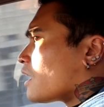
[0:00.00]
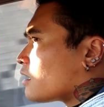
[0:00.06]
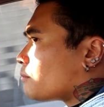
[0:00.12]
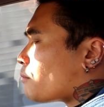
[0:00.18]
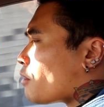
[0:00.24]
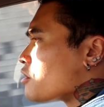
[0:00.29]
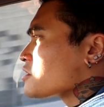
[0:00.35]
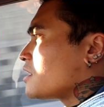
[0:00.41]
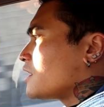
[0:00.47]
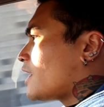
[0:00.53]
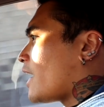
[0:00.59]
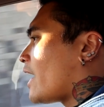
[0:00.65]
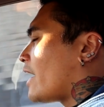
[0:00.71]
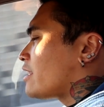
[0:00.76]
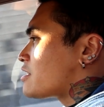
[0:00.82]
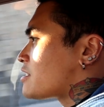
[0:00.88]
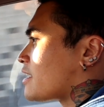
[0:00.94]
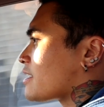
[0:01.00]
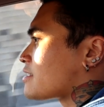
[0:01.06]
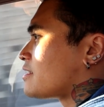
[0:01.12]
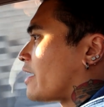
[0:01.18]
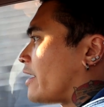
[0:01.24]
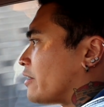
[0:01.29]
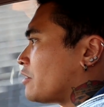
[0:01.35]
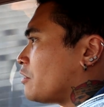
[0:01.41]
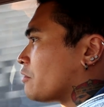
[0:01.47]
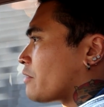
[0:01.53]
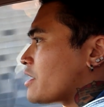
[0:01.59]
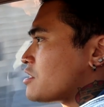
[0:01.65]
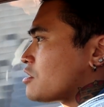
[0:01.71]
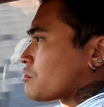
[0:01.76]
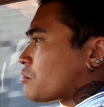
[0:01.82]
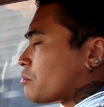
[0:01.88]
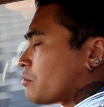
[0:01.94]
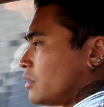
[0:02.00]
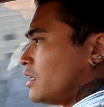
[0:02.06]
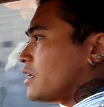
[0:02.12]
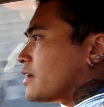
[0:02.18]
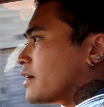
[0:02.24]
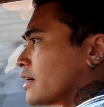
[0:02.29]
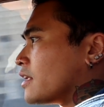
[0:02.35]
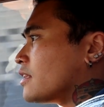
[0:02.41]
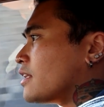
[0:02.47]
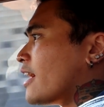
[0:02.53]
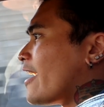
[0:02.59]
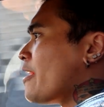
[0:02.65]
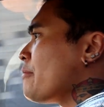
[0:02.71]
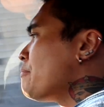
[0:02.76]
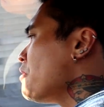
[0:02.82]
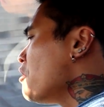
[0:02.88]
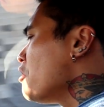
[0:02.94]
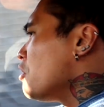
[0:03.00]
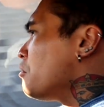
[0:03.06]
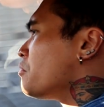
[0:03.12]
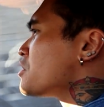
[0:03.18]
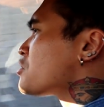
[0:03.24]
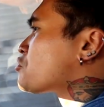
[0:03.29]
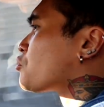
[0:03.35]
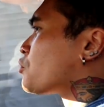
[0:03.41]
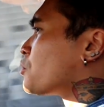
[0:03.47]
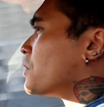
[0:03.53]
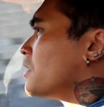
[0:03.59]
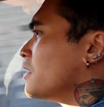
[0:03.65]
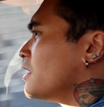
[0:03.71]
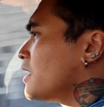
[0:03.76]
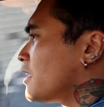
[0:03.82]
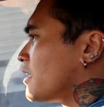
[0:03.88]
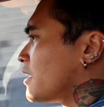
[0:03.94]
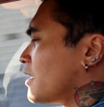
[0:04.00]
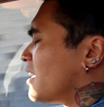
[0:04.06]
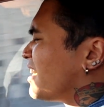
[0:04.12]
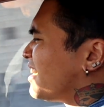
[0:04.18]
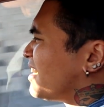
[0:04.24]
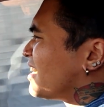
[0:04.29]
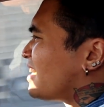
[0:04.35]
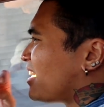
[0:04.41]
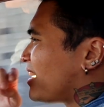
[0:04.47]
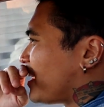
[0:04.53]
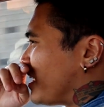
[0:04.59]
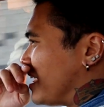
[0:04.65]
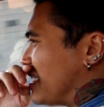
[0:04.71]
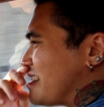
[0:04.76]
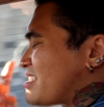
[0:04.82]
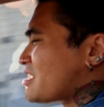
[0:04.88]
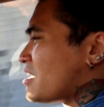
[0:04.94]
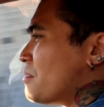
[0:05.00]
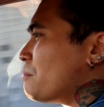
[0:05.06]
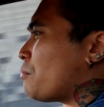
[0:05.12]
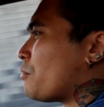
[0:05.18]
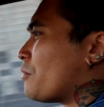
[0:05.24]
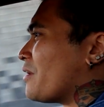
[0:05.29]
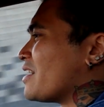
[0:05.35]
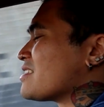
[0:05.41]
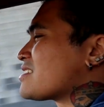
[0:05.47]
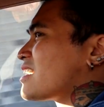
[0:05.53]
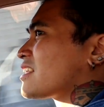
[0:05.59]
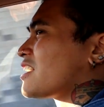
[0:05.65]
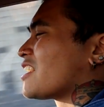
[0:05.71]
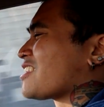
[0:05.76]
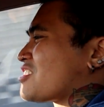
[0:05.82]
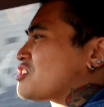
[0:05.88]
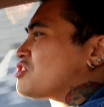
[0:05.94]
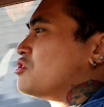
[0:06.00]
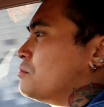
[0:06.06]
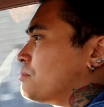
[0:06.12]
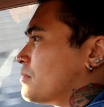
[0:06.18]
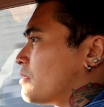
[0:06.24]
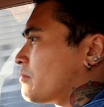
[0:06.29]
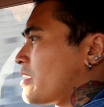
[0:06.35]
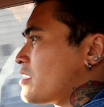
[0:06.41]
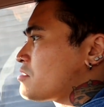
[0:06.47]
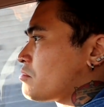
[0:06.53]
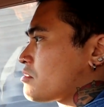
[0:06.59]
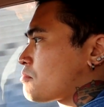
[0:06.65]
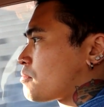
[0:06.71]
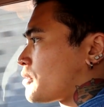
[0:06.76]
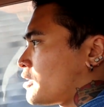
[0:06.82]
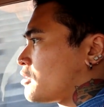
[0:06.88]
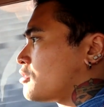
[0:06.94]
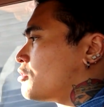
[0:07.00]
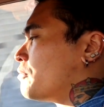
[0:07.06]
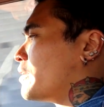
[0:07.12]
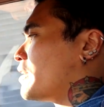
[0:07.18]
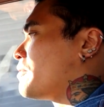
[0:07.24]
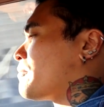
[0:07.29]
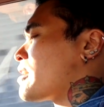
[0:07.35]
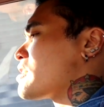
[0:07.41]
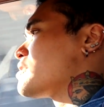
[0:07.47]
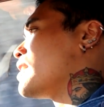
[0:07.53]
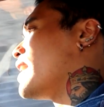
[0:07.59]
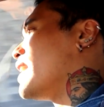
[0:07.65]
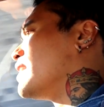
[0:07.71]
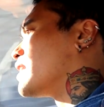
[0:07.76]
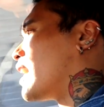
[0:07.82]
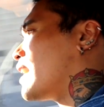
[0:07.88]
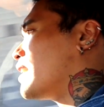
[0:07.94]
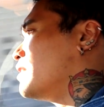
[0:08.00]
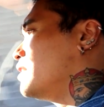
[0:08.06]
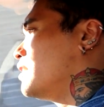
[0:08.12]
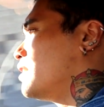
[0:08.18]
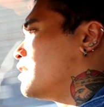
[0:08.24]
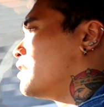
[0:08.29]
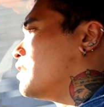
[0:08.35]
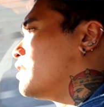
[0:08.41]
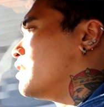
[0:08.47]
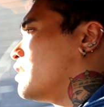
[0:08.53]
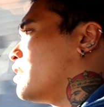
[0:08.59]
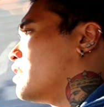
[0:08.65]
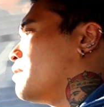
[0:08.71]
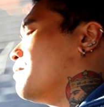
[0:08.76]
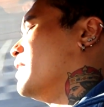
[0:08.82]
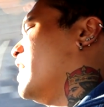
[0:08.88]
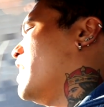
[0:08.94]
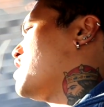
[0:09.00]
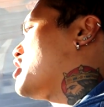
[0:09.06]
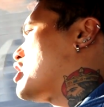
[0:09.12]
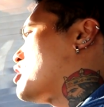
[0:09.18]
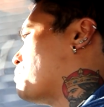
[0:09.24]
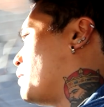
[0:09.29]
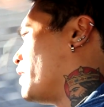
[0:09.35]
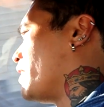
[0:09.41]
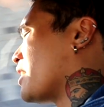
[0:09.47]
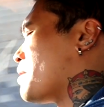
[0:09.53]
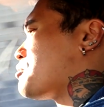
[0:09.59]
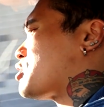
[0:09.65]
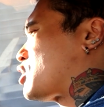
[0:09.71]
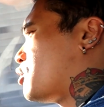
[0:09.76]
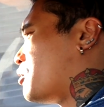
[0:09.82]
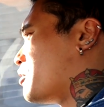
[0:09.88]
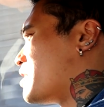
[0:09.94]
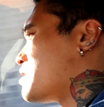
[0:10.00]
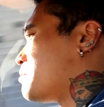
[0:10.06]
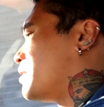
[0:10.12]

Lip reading: Most of the 8.6 downhill races were really good. The uphill was really good in some points. I thought the Supra race was pretty cool when he raced the 890. But then it starts building up stories.